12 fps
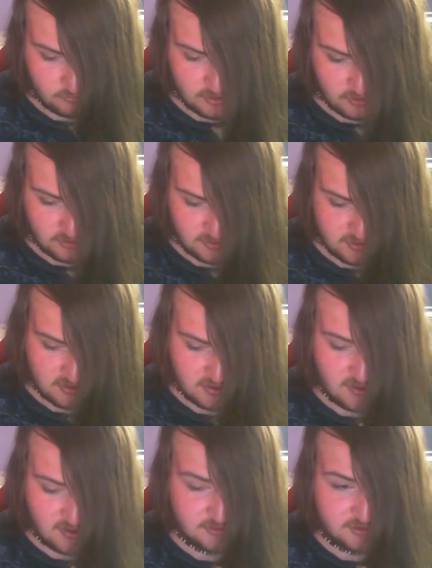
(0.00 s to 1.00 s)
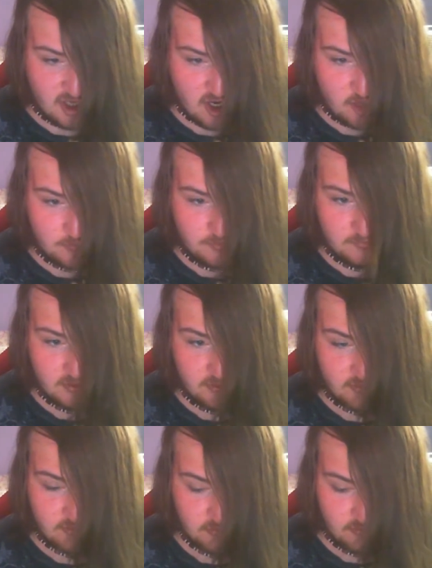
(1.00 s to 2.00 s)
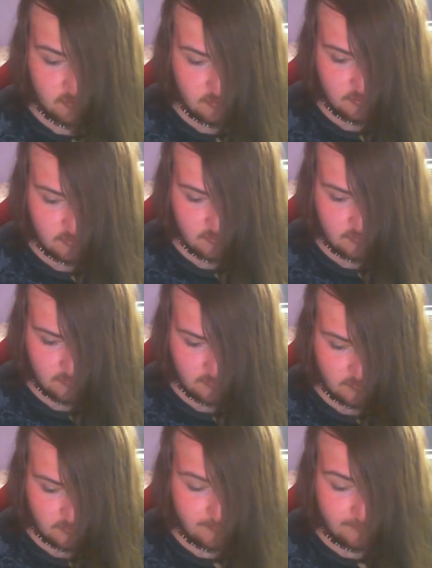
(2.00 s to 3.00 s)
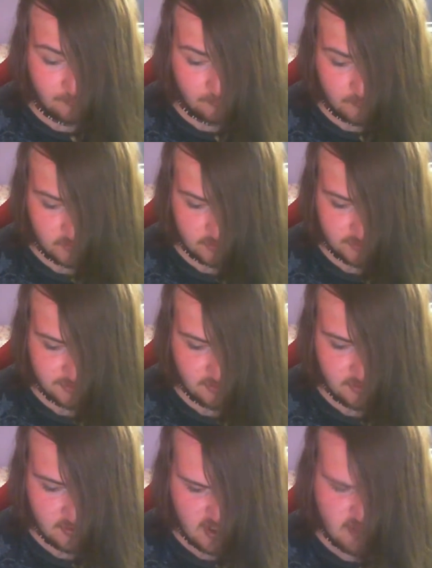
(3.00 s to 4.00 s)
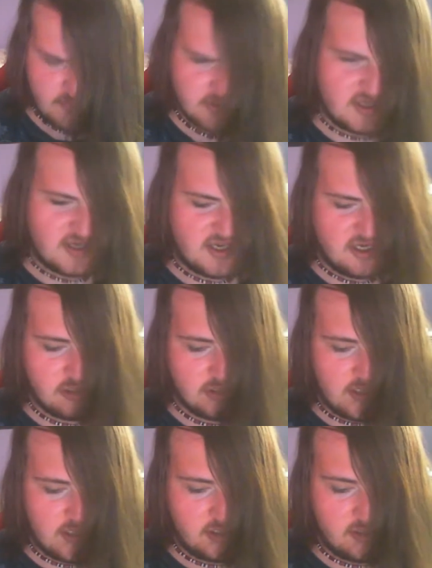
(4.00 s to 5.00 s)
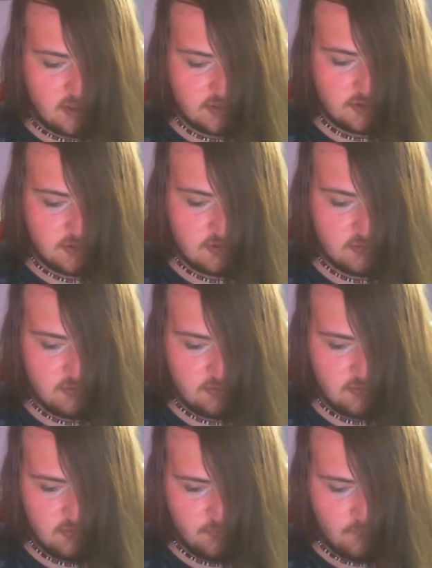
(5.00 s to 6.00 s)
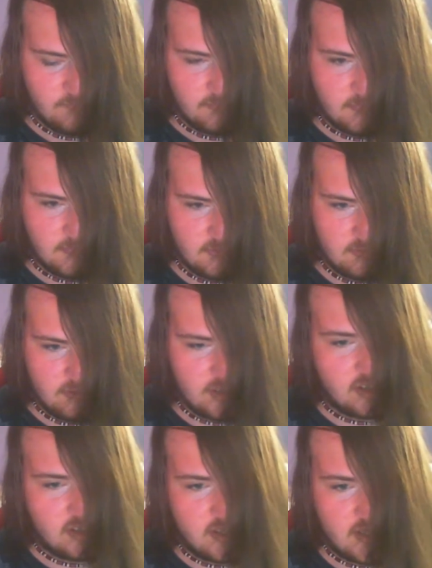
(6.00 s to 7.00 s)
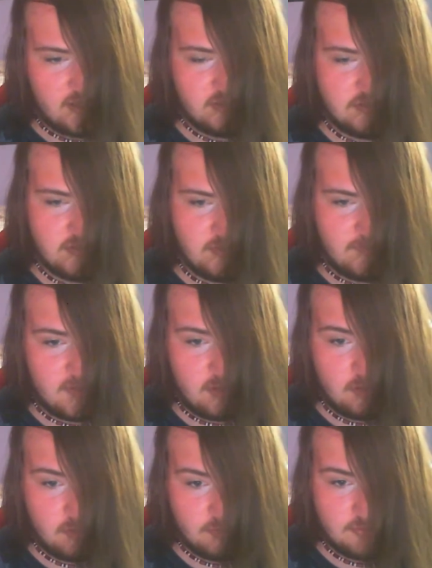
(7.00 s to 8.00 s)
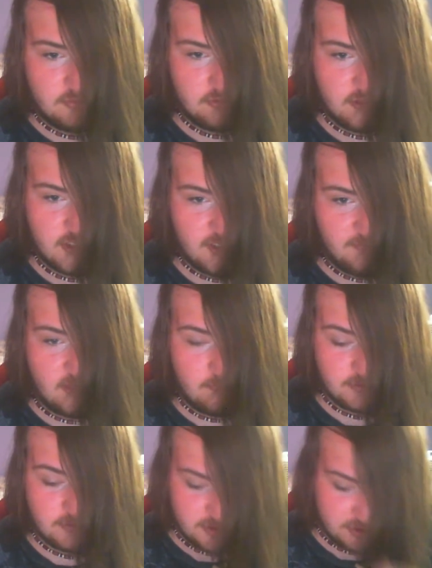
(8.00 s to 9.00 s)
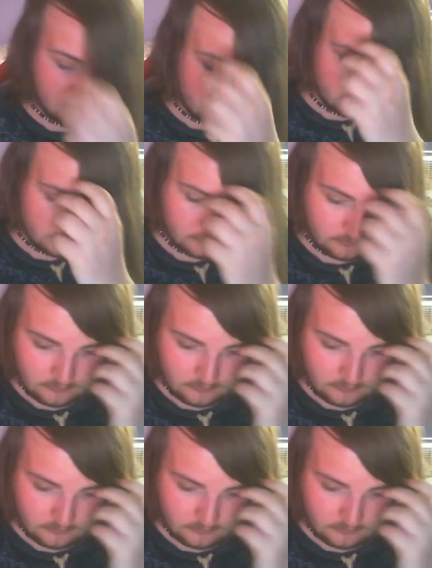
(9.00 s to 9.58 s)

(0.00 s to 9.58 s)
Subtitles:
Place your hand top of the first, but you can interlace your hands if it helps keep that position.